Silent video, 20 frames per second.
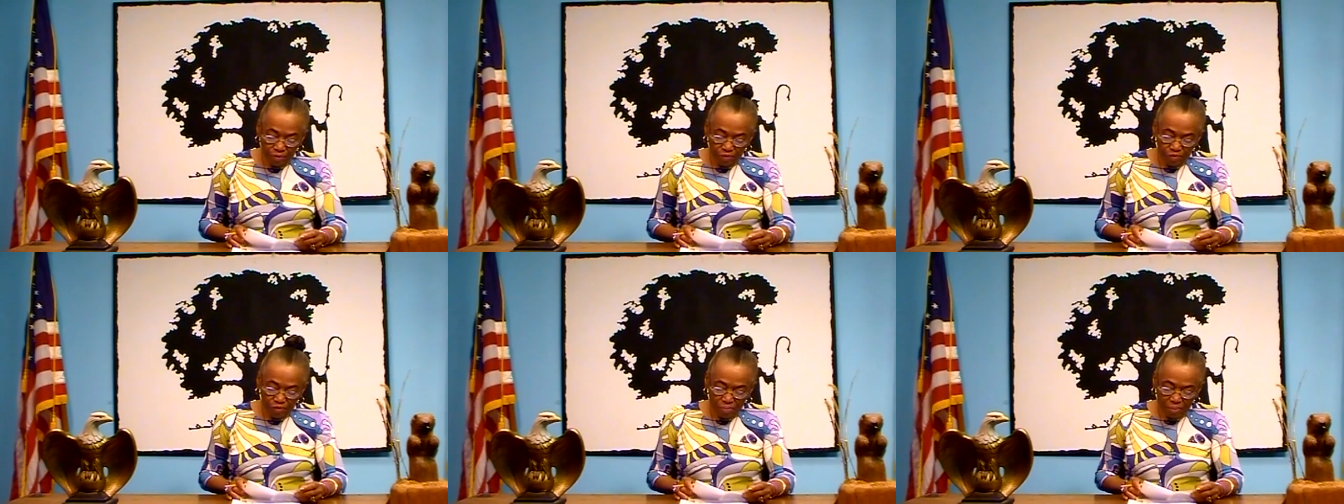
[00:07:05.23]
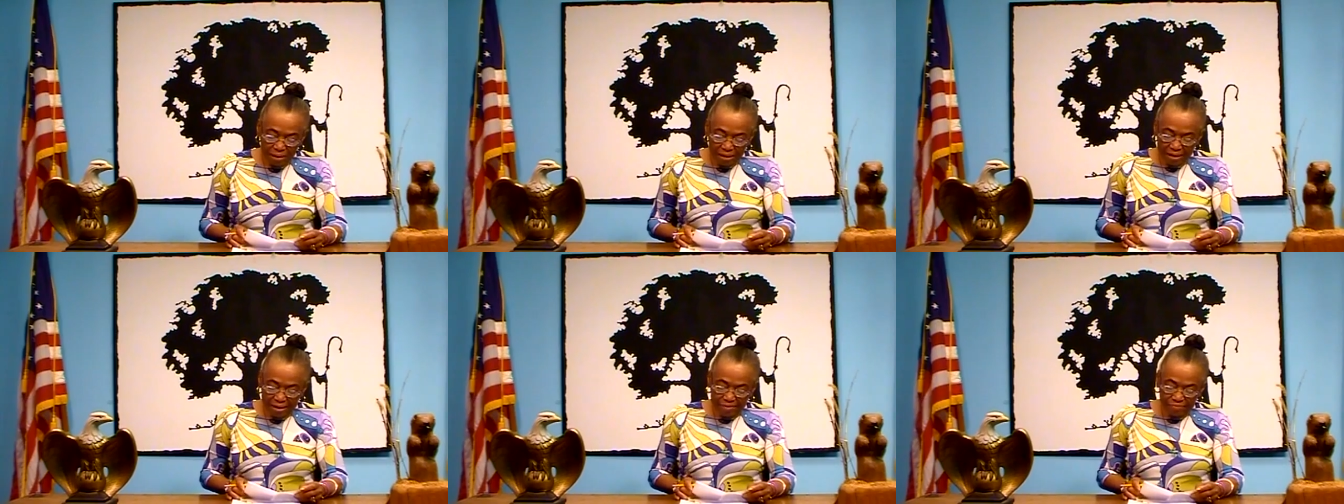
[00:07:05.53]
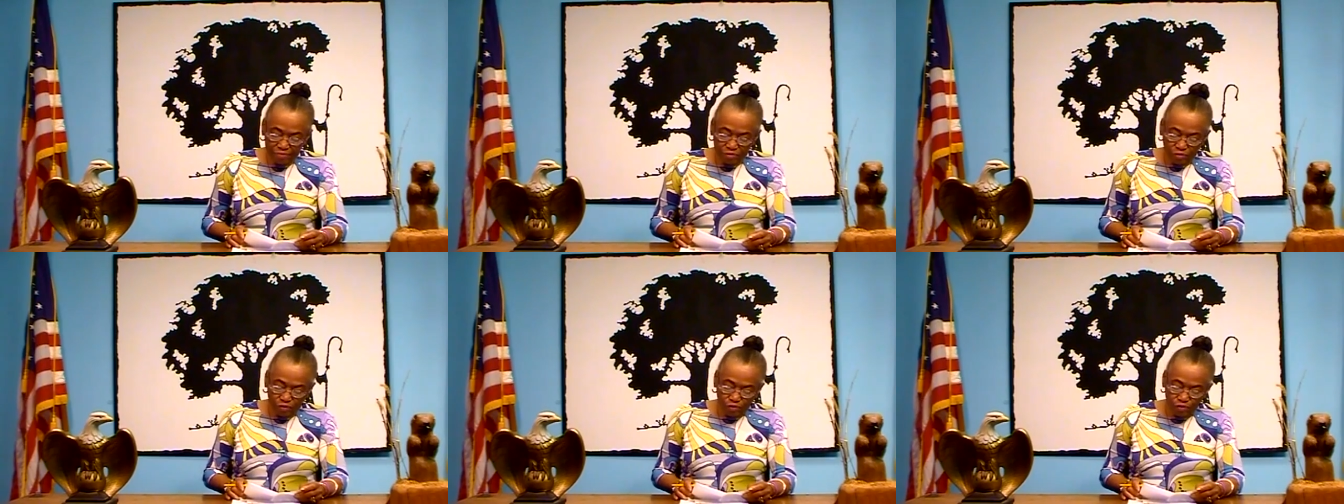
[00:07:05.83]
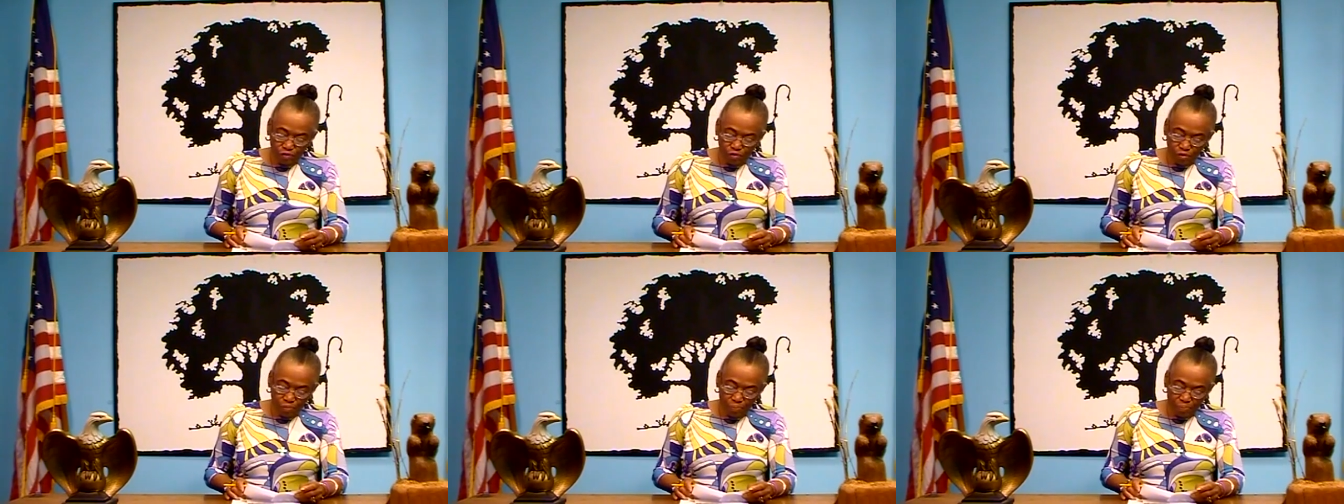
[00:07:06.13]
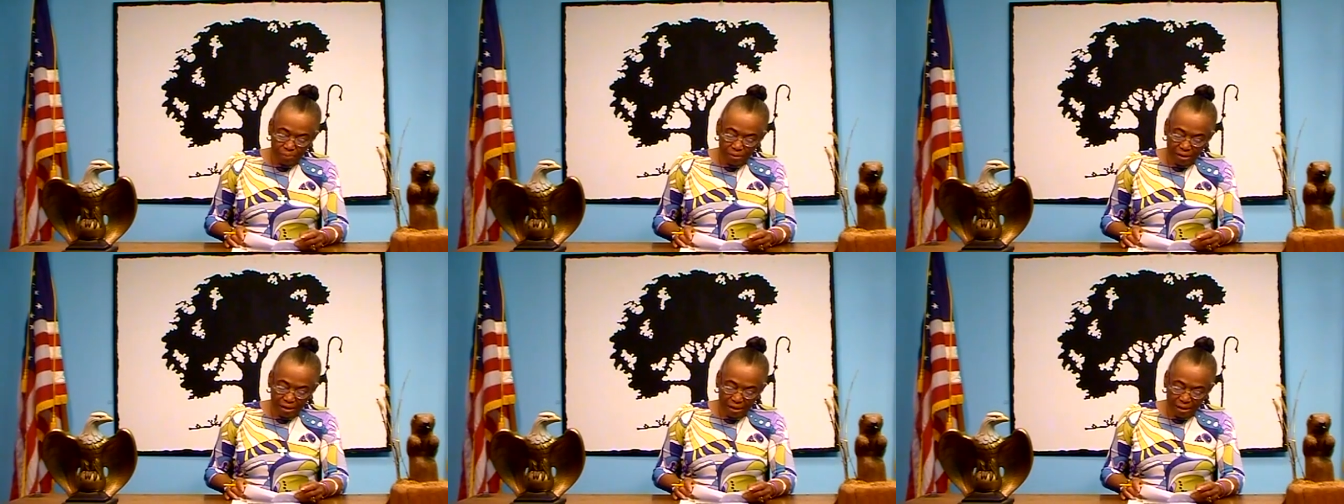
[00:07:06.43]
from 11 to 4
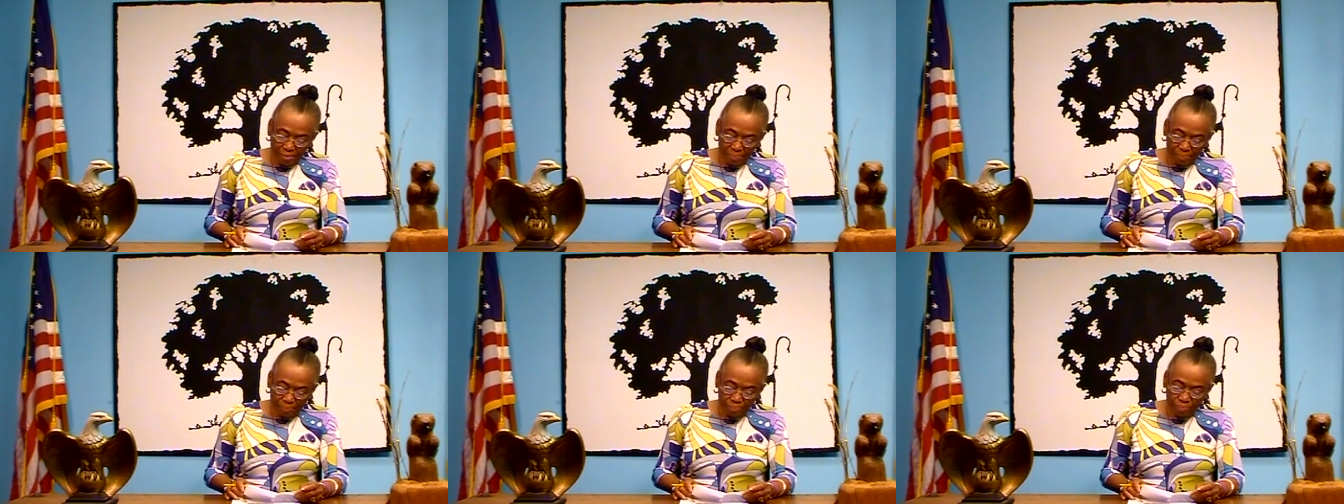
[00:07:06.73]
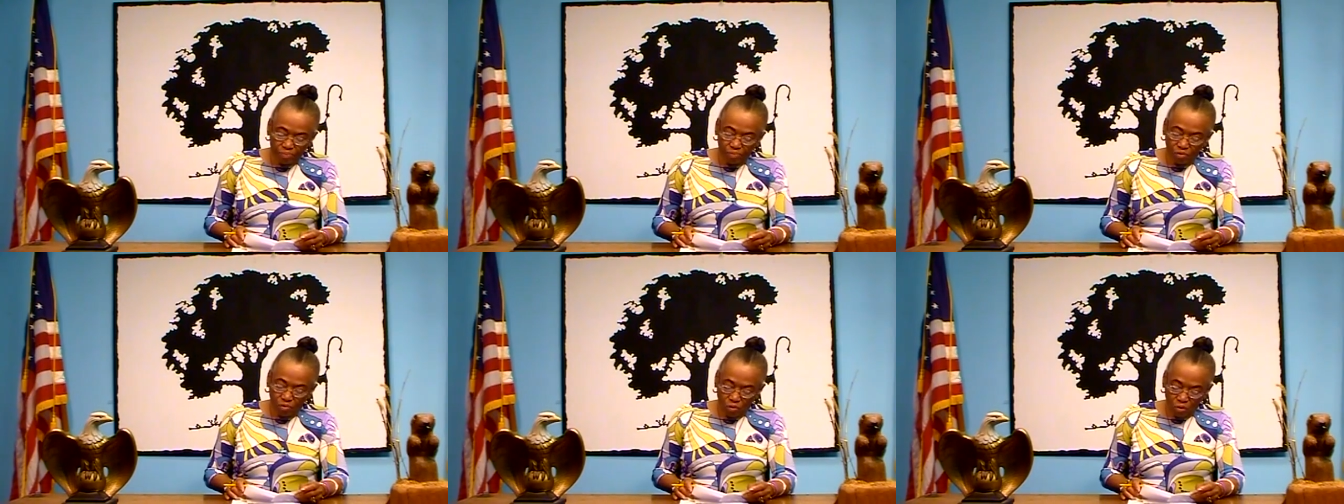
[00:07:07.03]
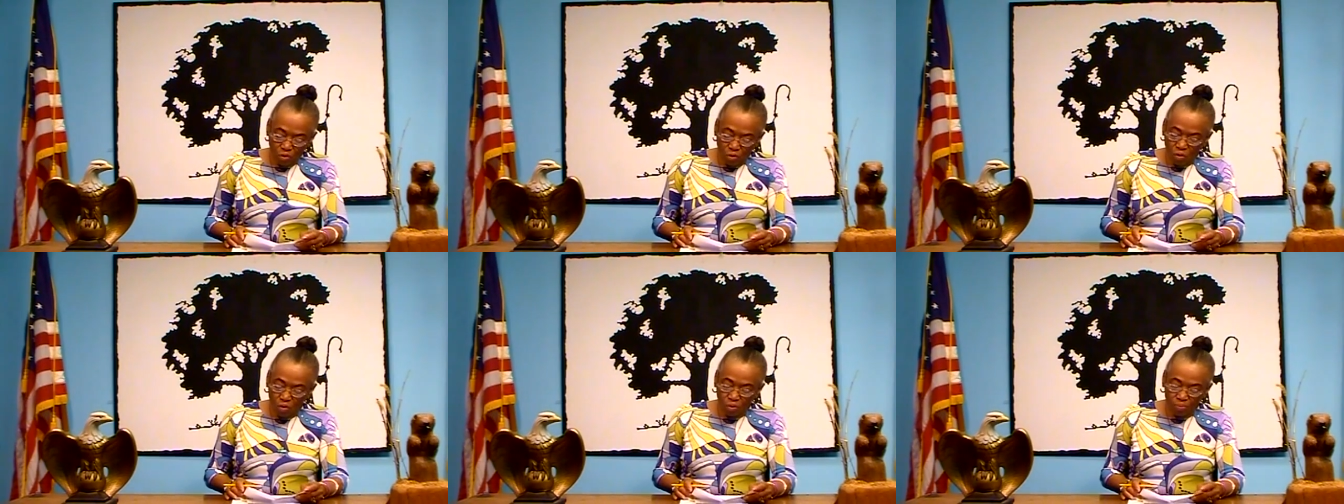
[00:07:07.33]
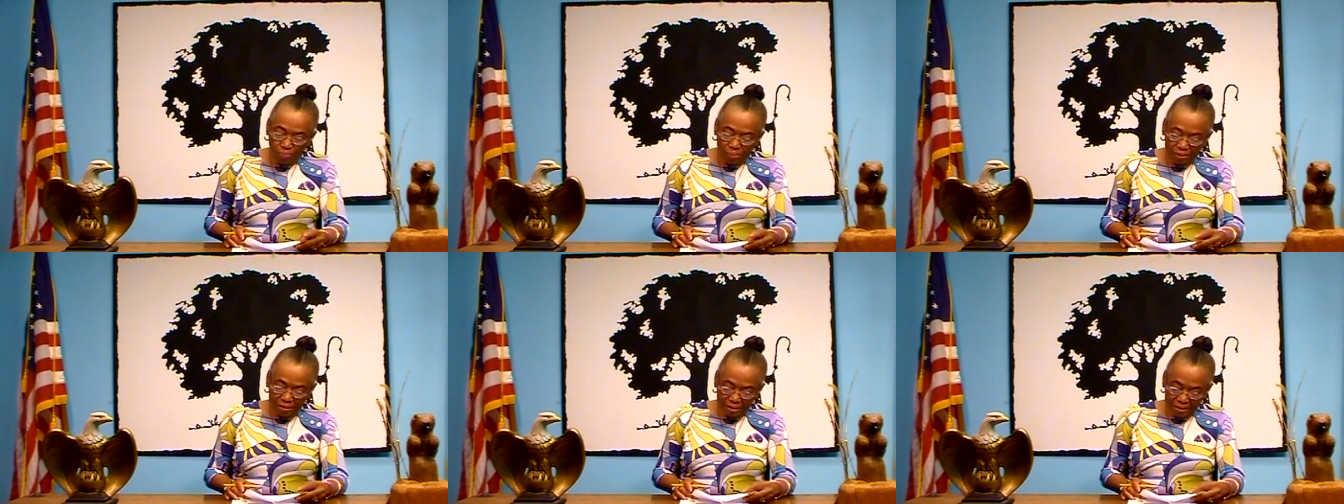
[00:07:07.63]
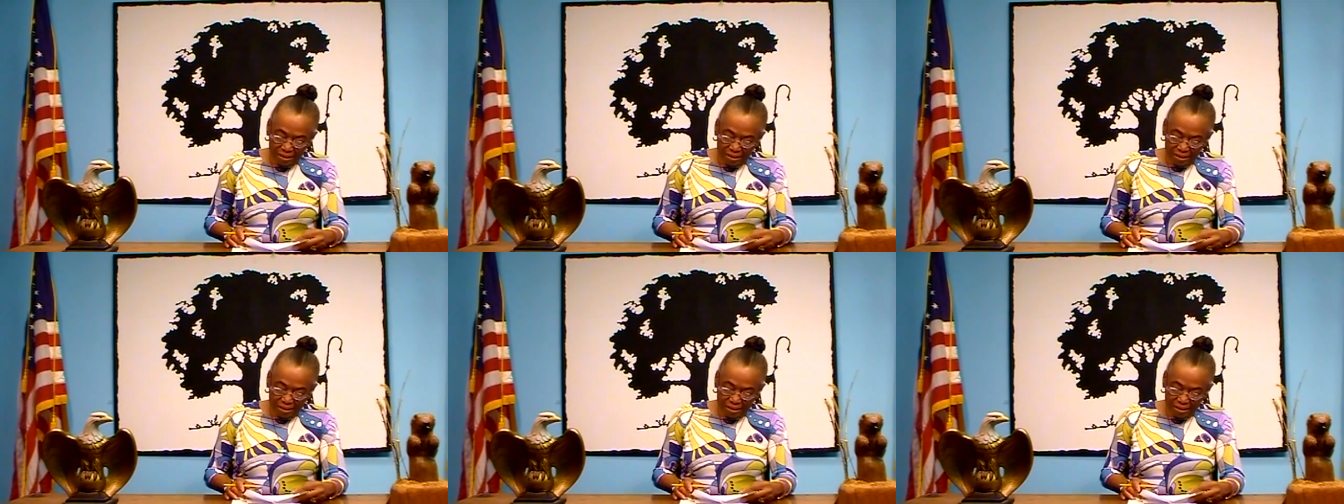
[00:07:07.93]
p.m all blood